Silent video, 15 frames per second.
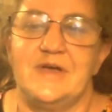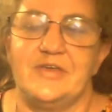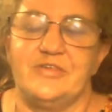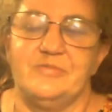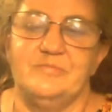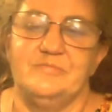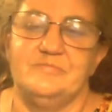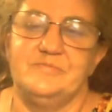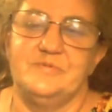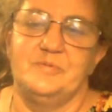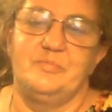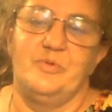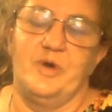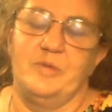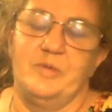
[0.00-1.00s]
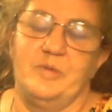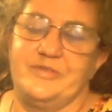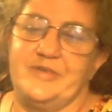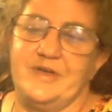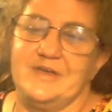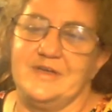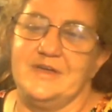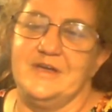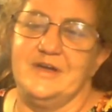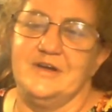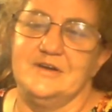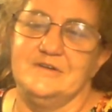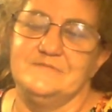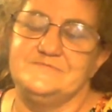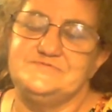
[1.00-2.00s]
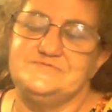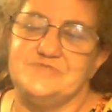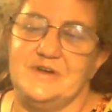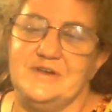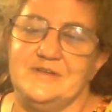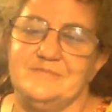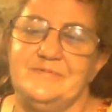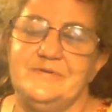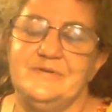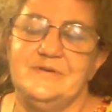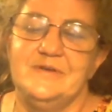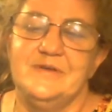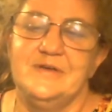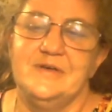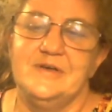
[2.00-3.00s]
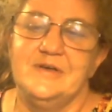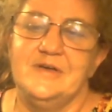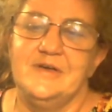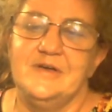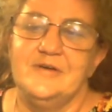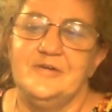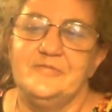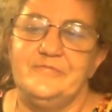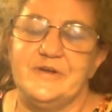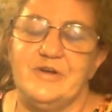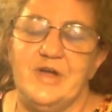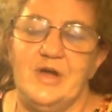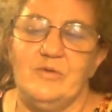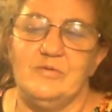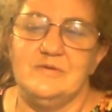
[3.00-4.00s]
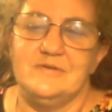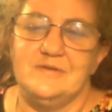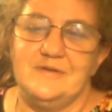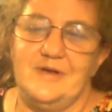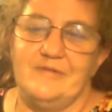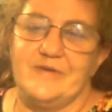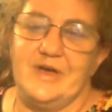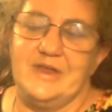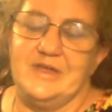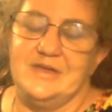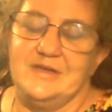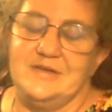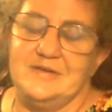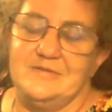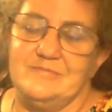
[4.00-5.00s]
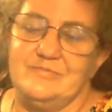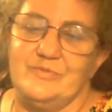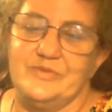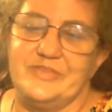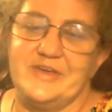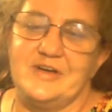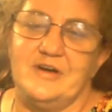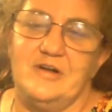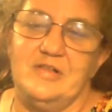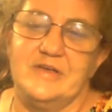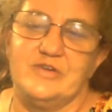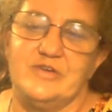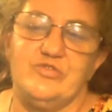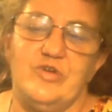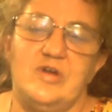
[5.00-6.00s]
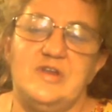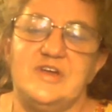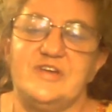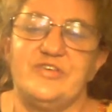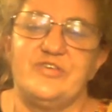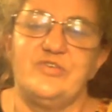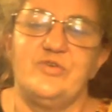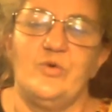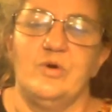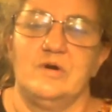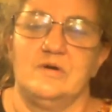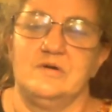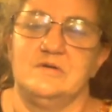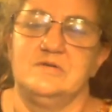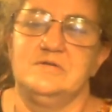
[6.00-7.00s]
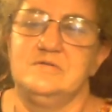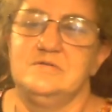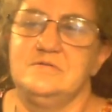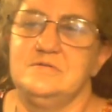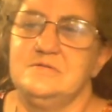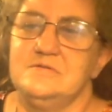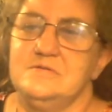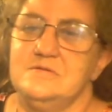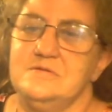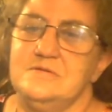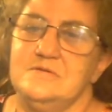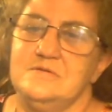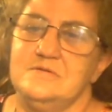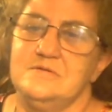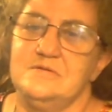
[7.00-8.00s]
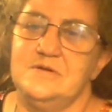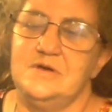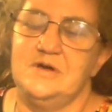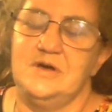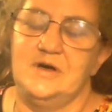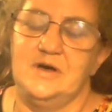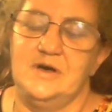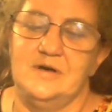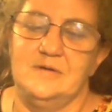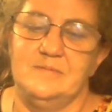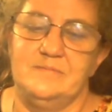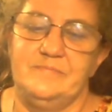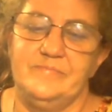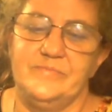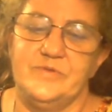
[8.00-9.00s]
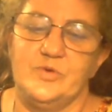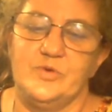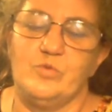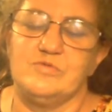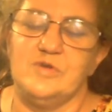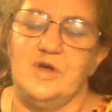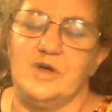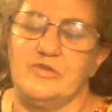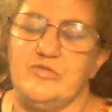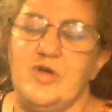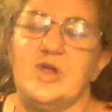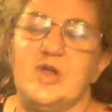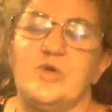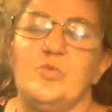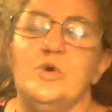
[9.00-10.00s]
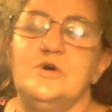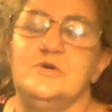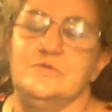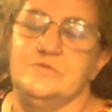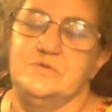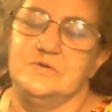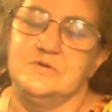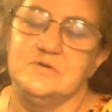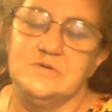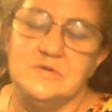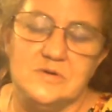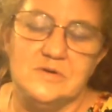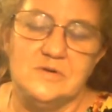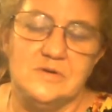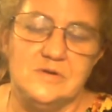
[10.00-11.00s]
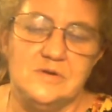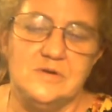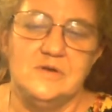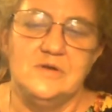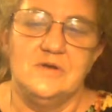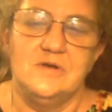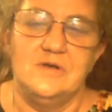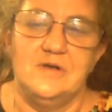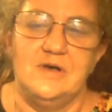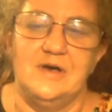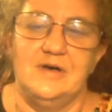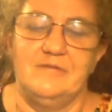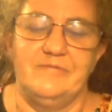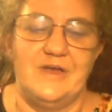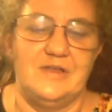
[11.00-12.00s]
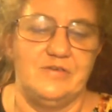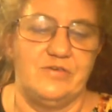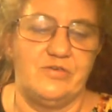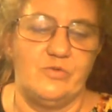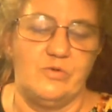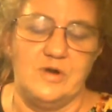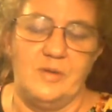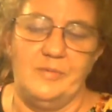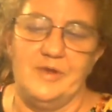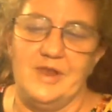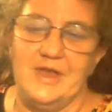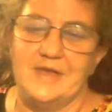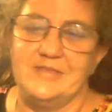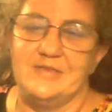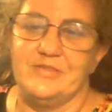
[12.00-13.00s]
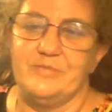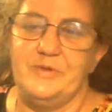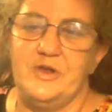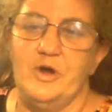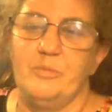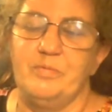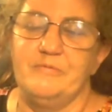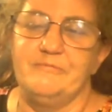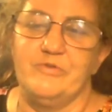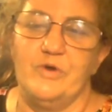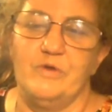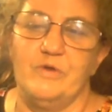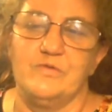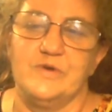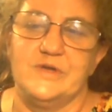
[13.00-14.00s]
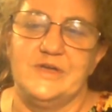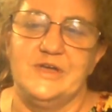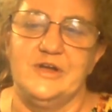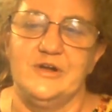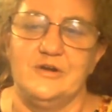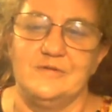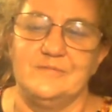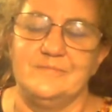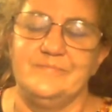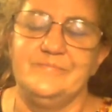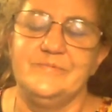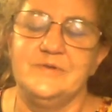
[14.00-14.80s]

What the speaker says: Got some appointments taken care of, trying to figure out. I've got a what they call a chronic sore, uh, a chronic wound. I've had a sore on my leg that's been open for over a year, and